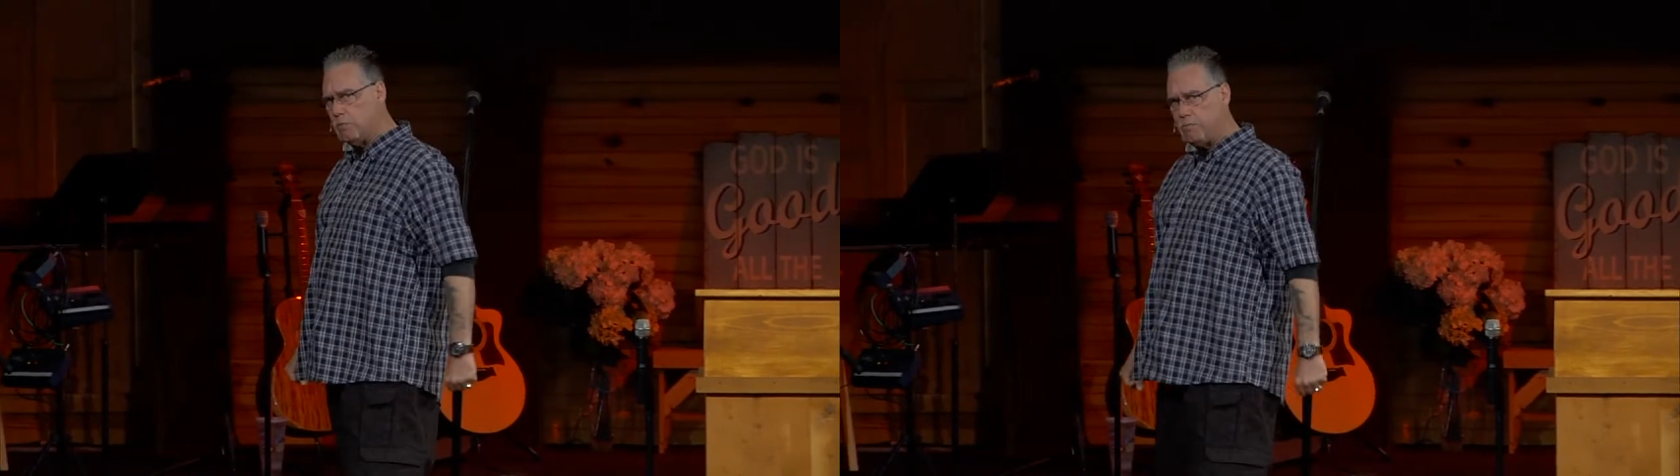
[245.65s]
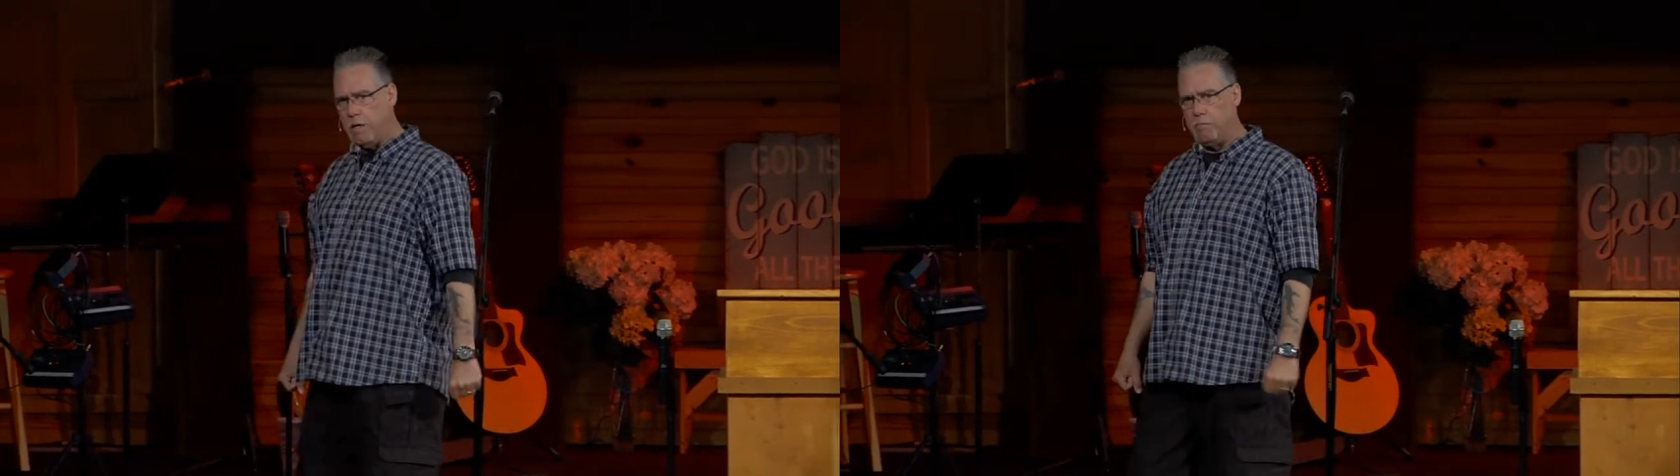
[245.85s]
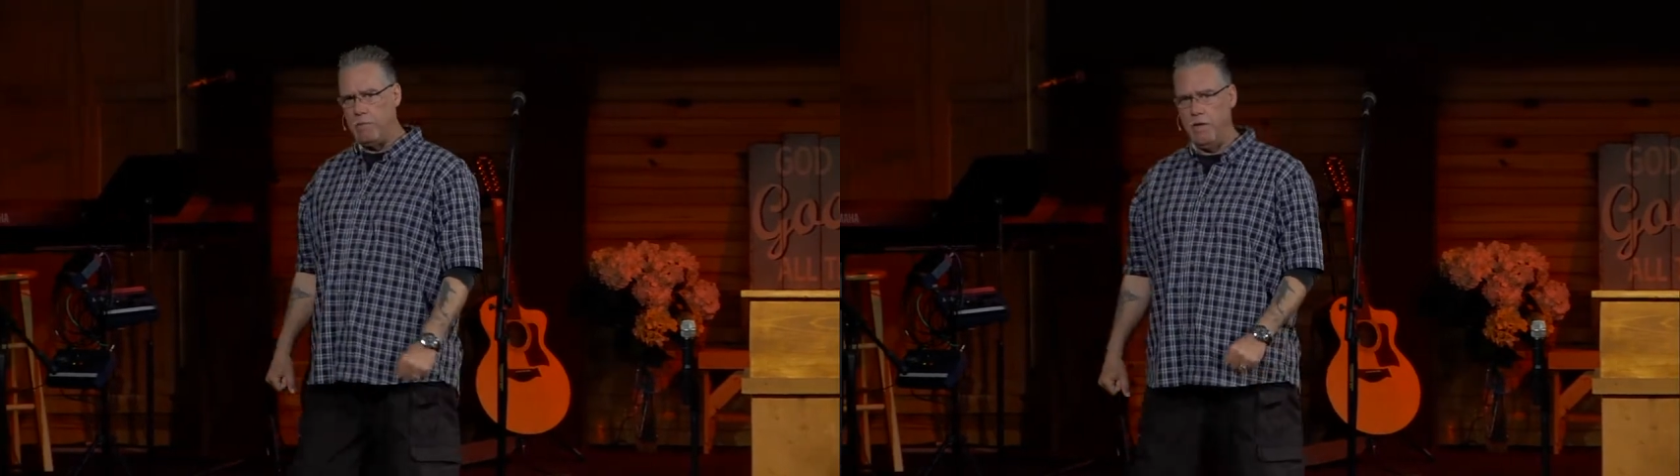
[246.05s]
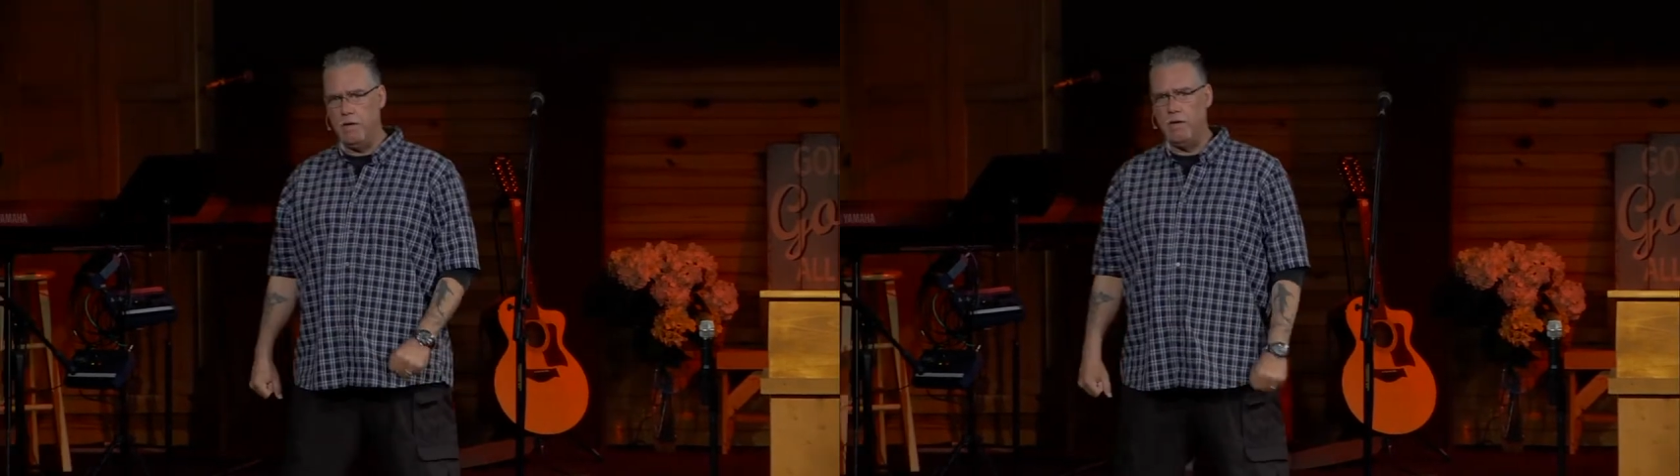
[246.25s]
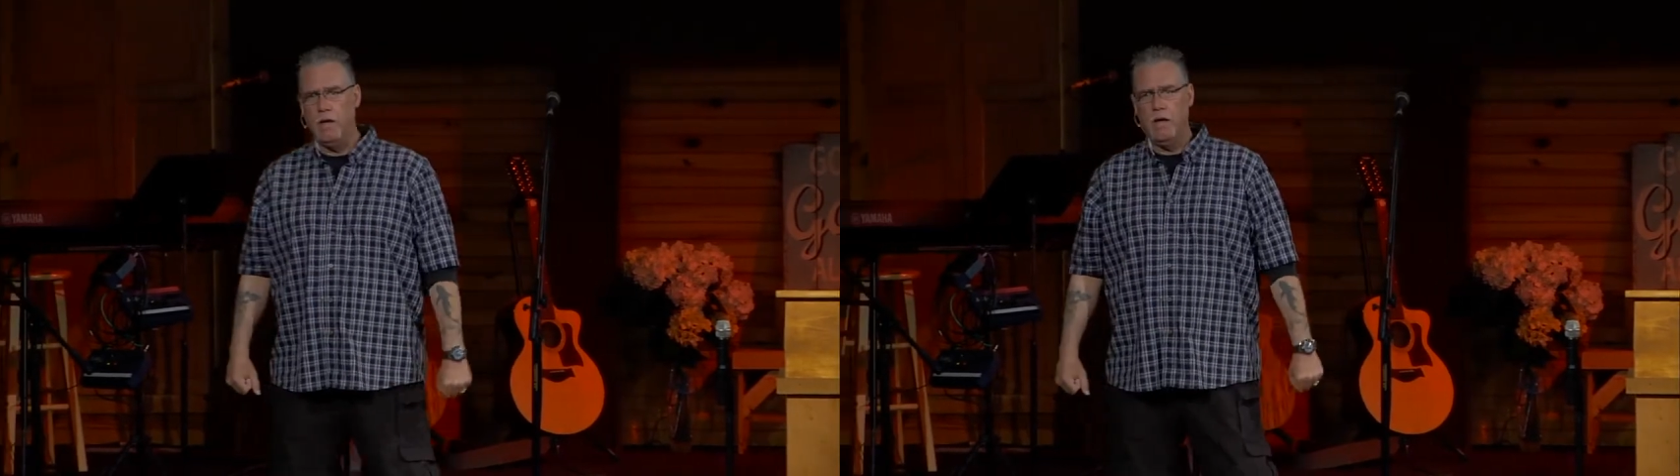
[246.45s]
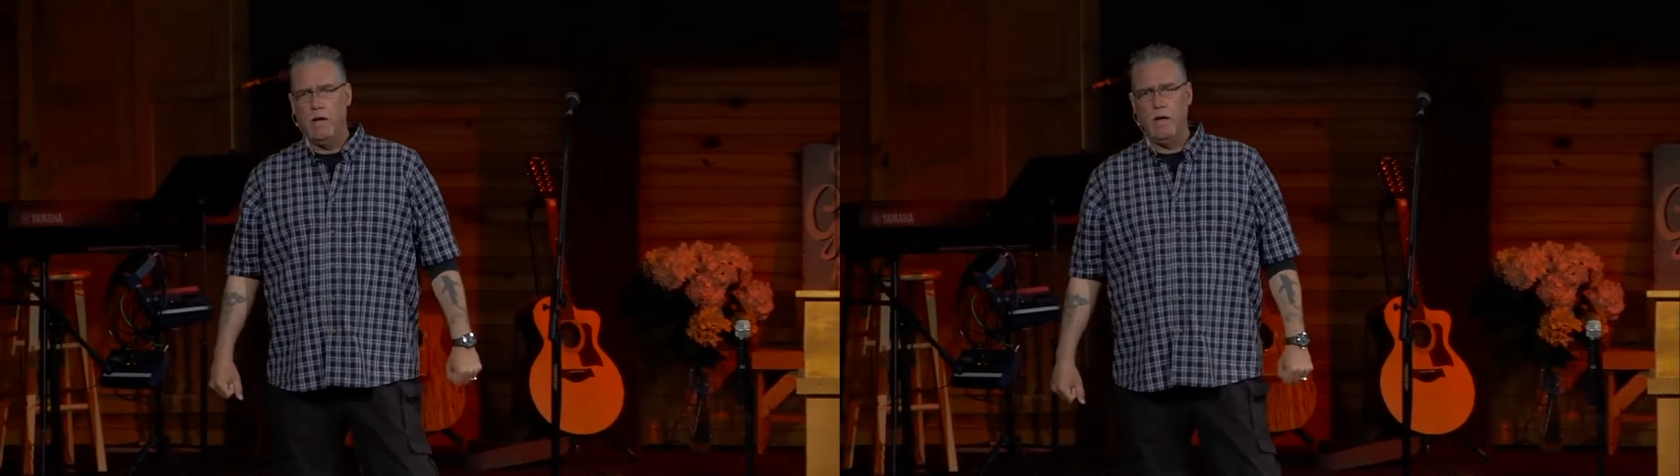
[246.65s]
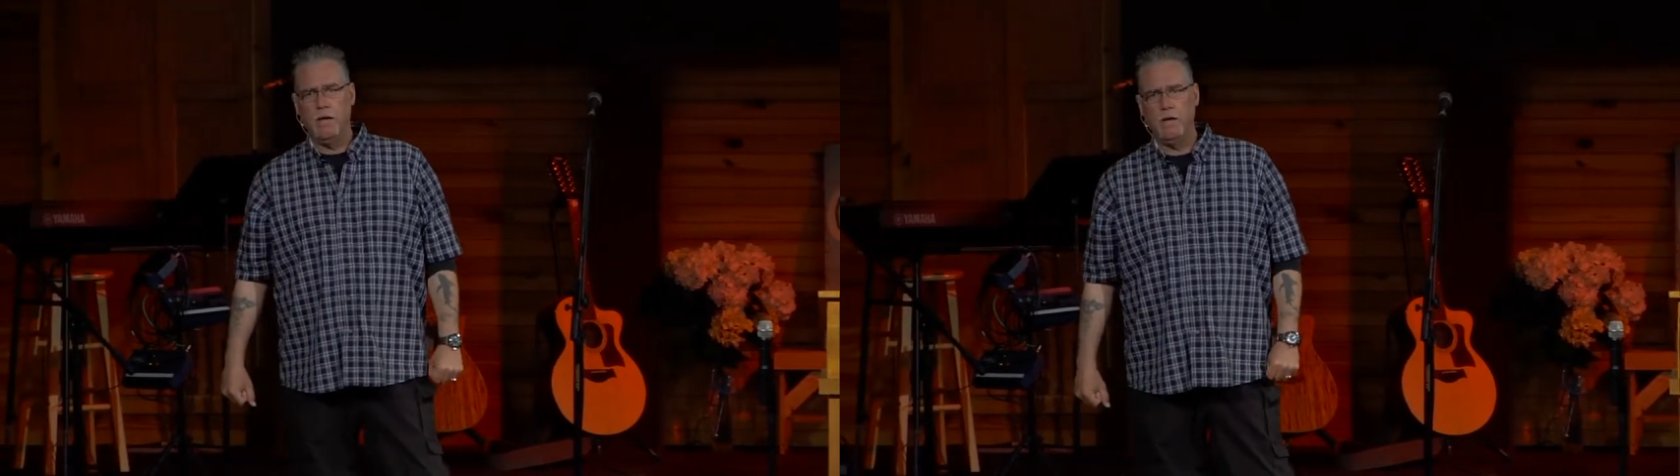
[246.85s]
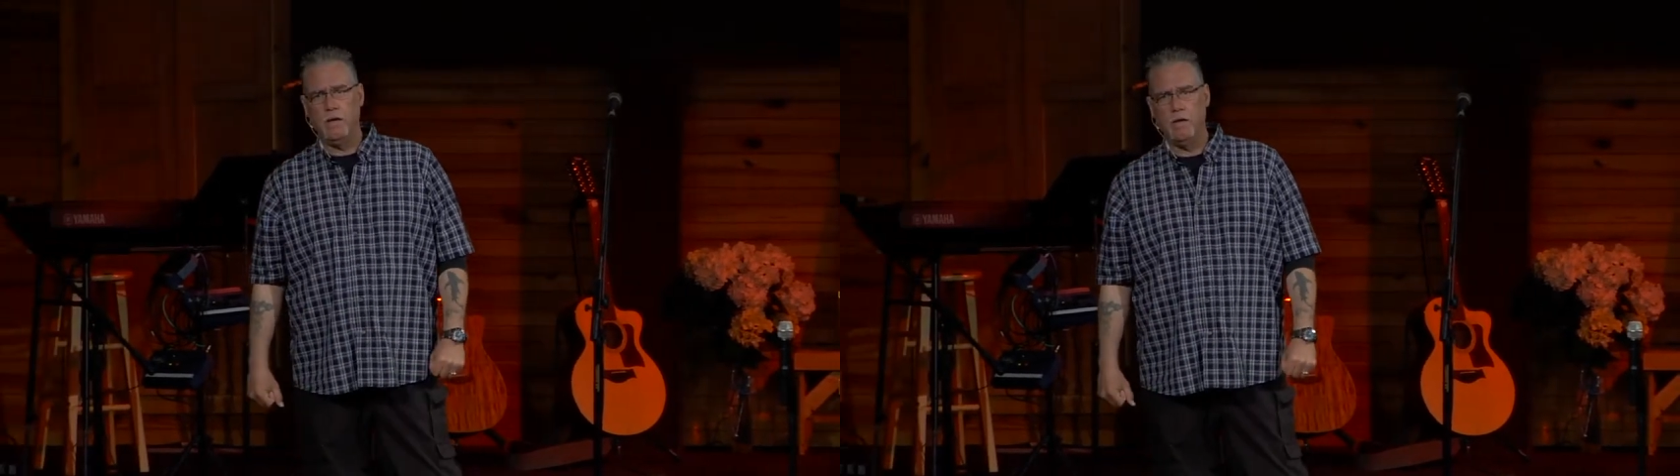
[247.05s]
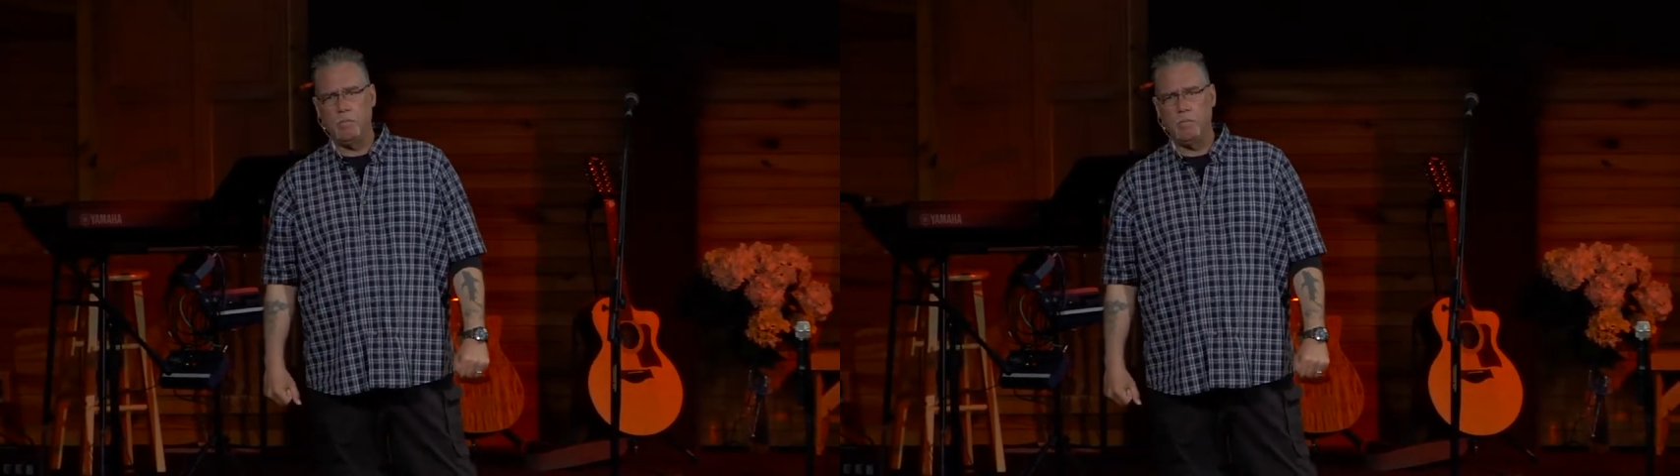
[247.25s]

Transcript: and